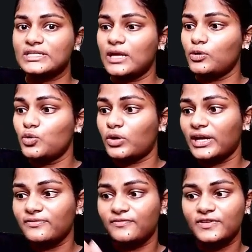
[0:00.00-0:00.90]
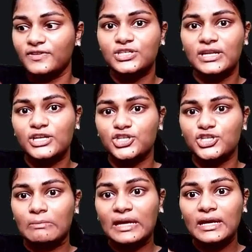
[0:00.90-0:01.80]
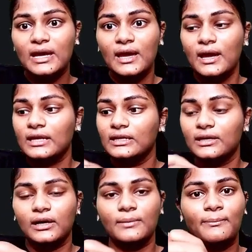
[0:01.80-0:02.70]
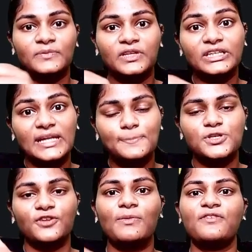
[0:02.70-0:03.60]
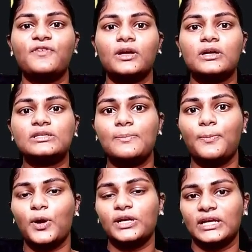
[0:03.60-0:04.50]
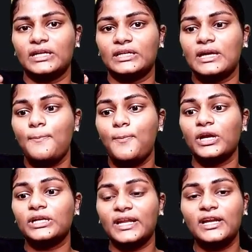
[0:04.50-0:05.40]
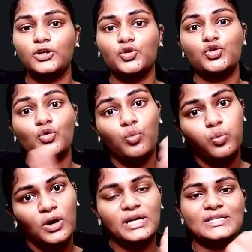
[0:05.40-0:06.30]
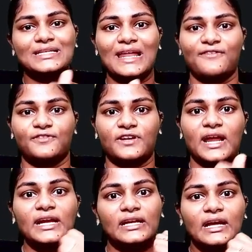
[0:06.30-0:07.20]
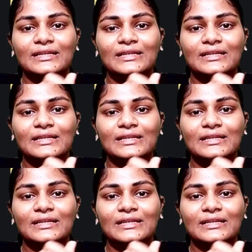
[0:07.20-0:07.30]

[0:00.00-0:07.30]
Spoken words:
Now look at which direction the tips of my fingers are pointing in. They are pointing towards left, right?